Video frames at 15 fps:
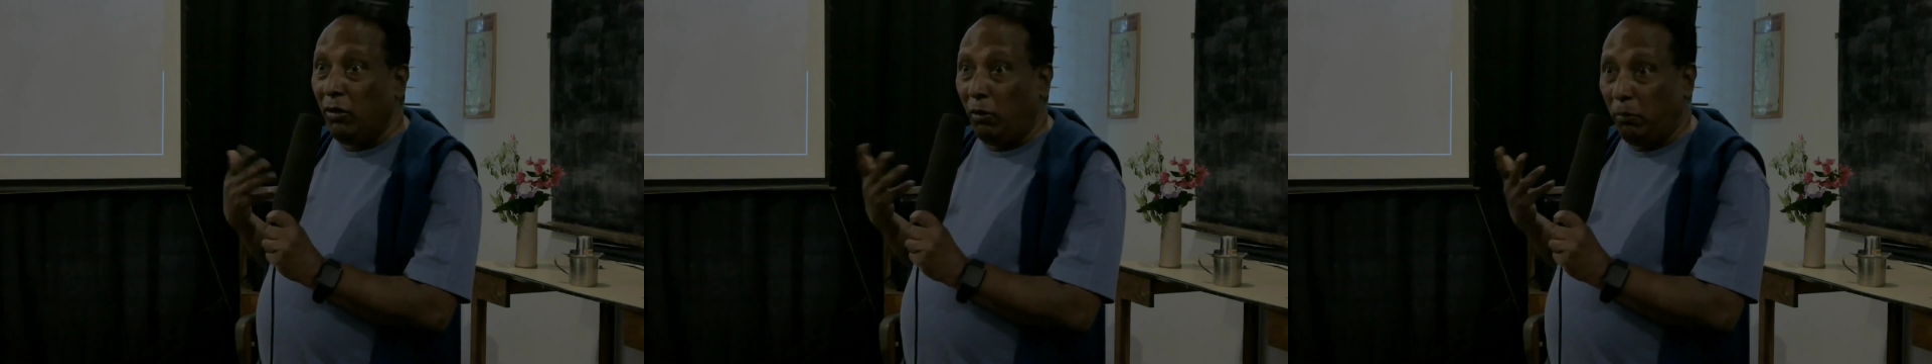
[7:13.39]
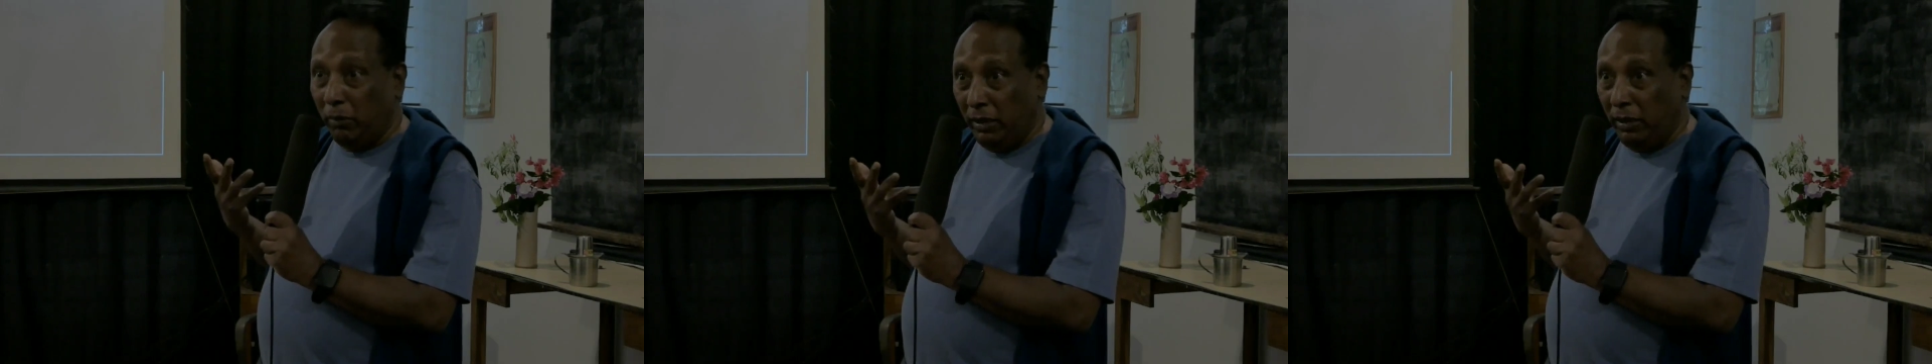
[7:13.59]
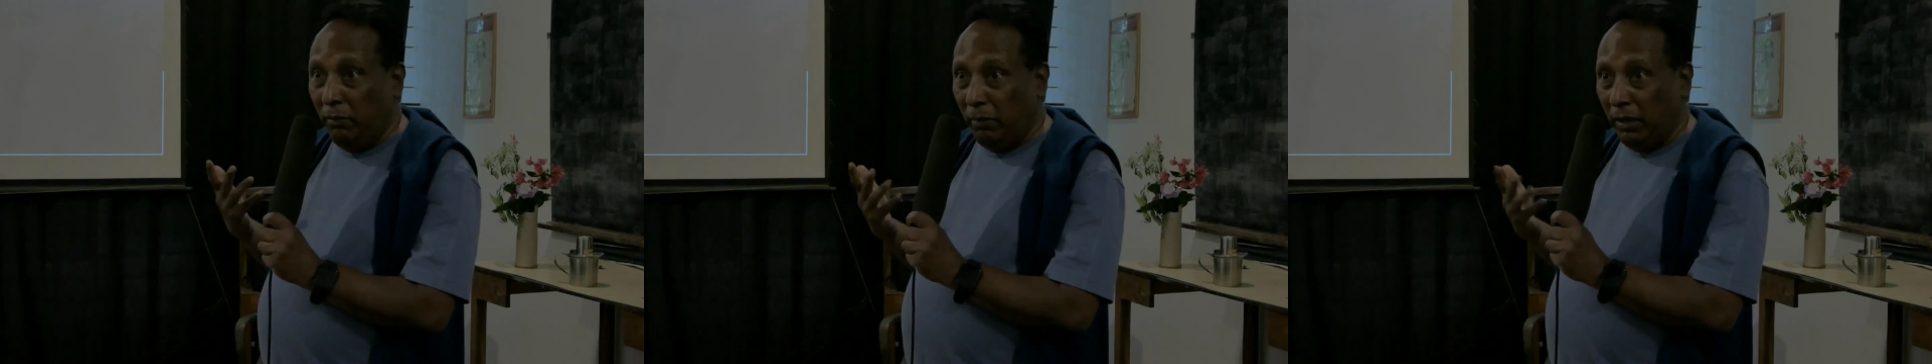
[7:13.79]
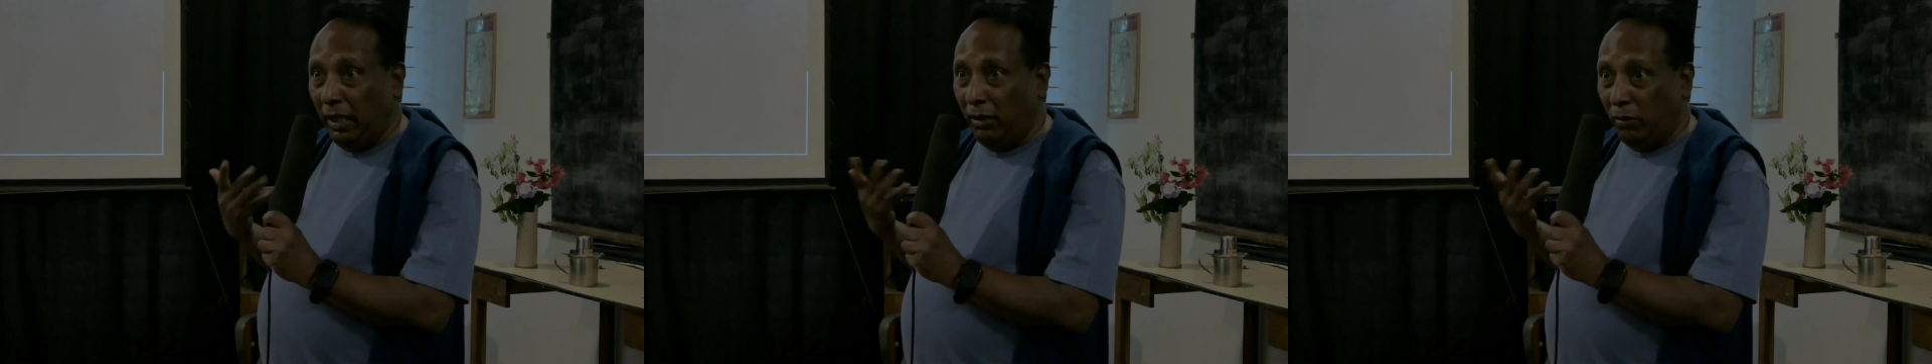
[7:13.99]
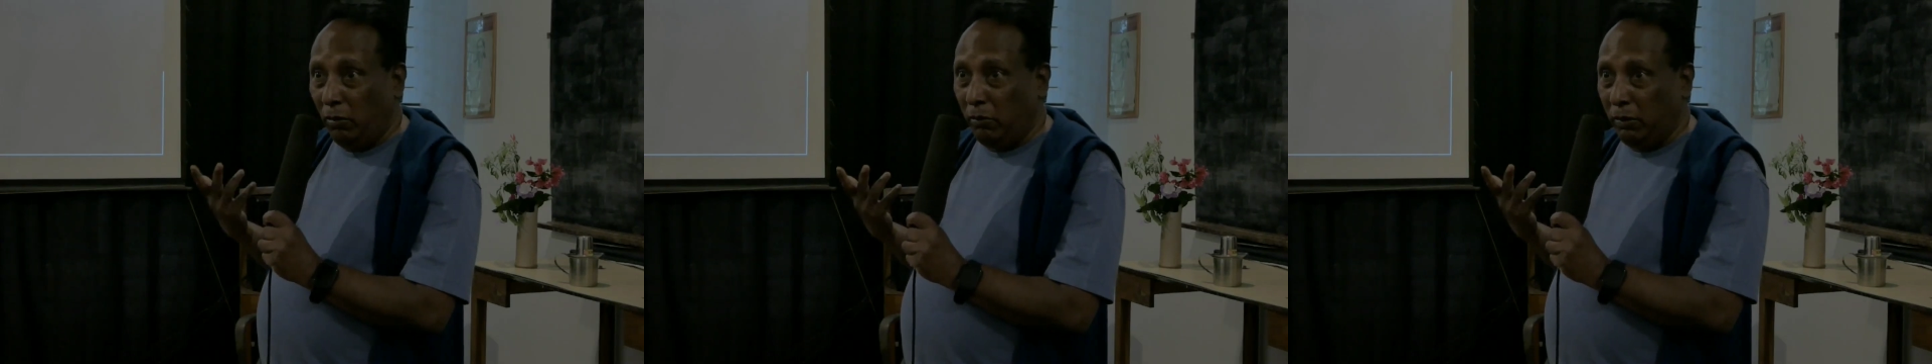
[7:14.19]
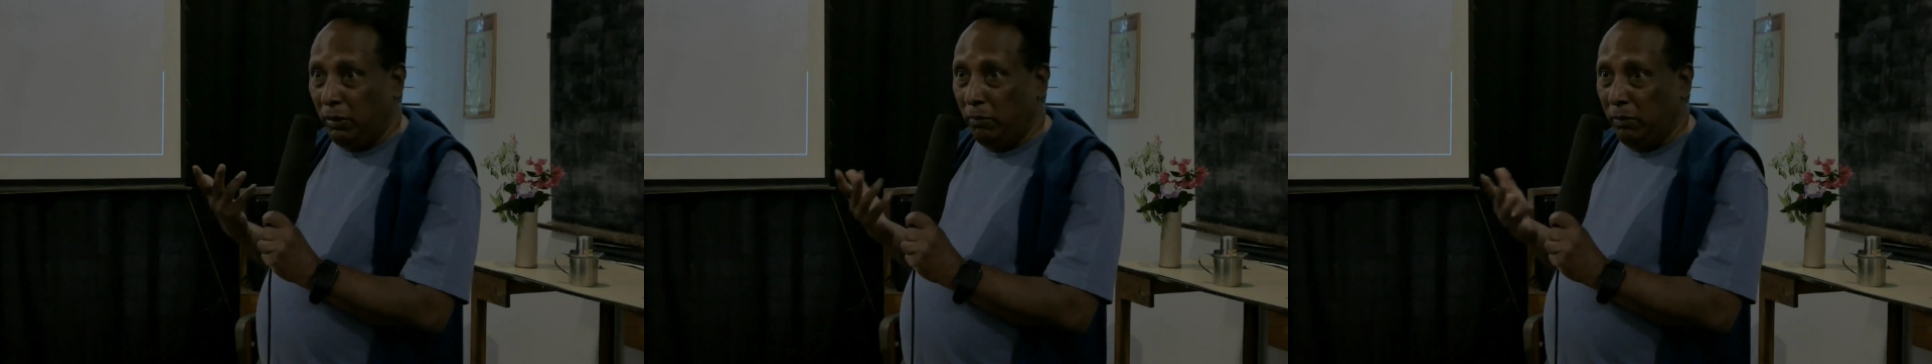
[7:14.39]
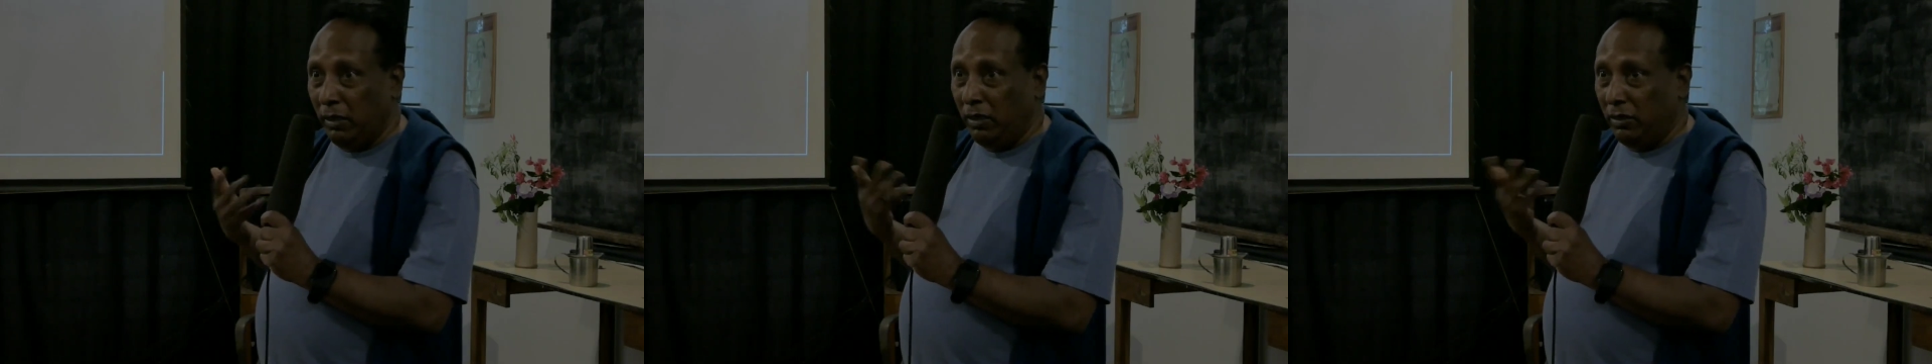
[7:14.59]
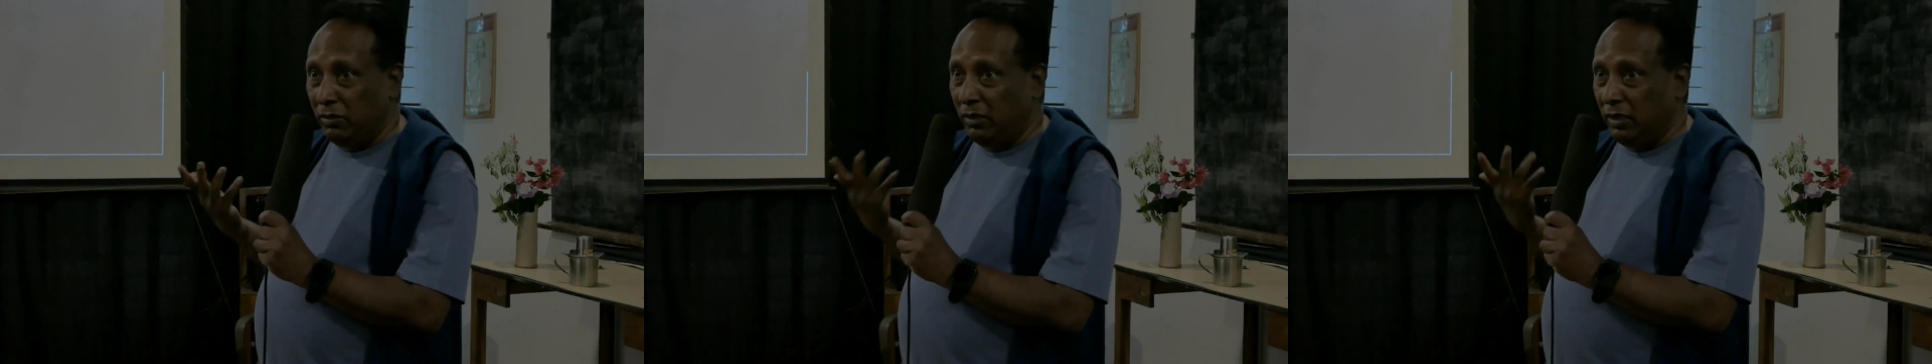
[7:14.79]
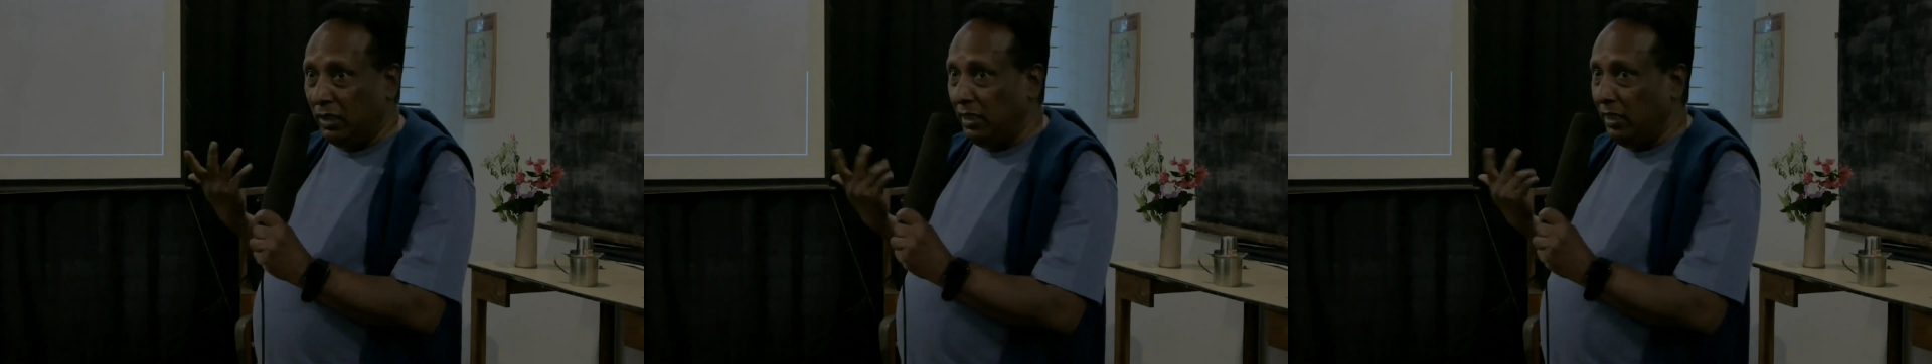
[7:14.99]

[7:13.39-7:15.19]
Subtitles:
comedy, black comedy, because